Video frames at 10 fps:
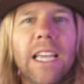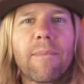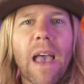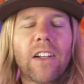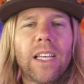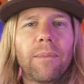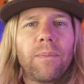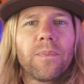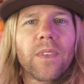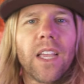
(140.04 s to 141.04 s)
can email
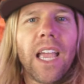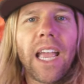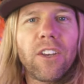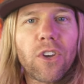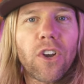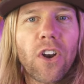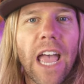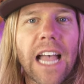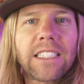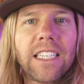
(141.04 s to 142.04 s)
him and you can go
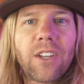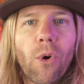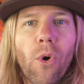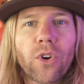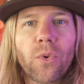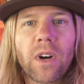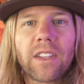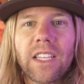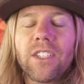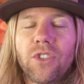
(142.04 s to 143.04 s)
to Etsy to order
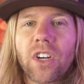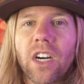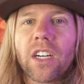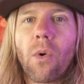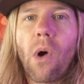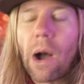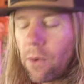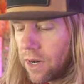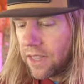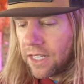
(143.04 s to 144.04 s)
one of these. You're gonna
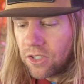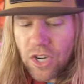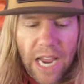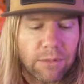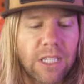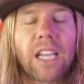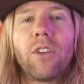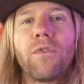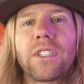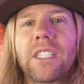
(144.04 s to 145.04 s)
want one of these. James,
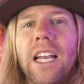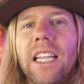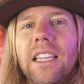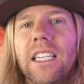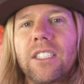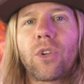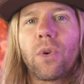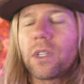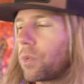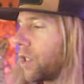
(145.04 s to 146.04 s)
thank you for sending this to